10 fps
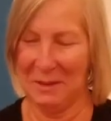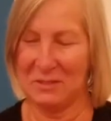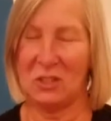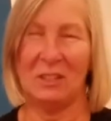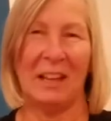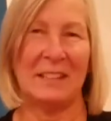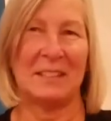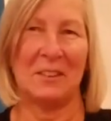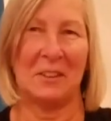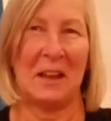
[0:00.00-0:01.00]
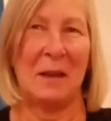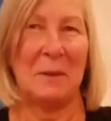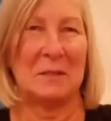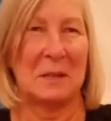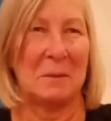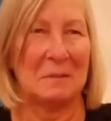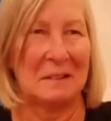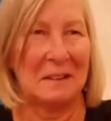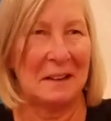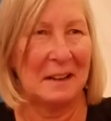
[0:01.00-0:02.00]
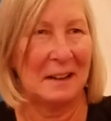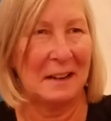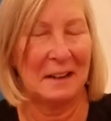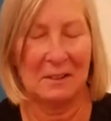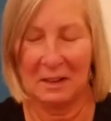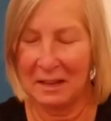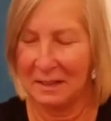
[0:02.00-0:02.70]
Oh, she likes it. Okay, I mess it up.